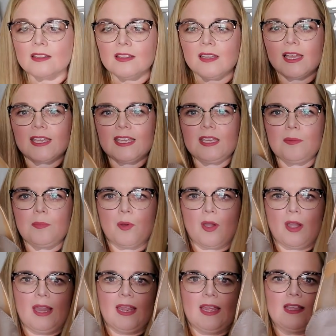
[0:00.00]
lucky
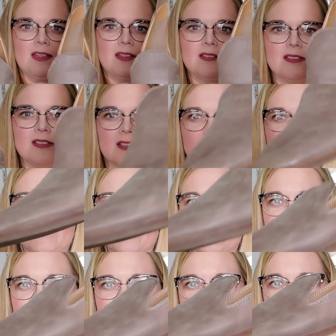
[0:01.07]
brand
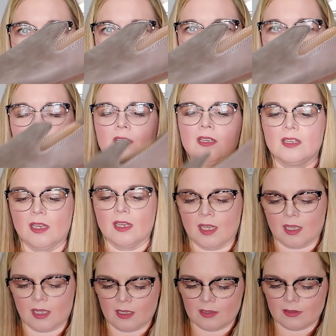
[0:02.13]

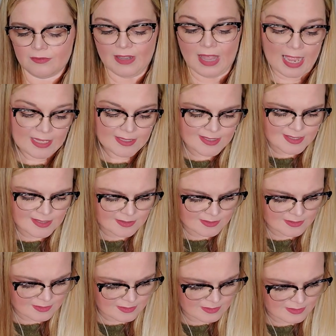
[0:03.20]
uh, flats
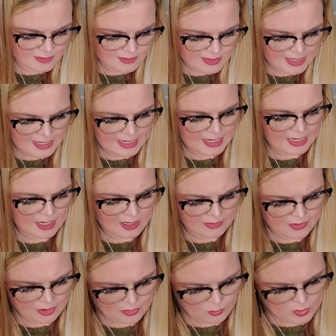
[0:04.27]
they
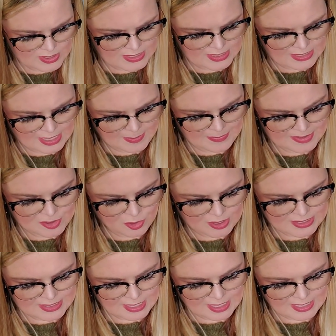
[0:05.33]
there was a name these are a
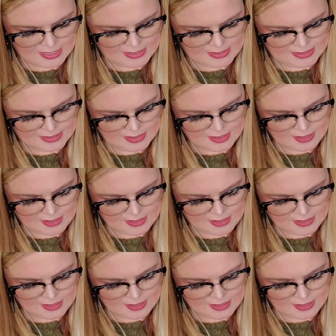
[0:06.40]
size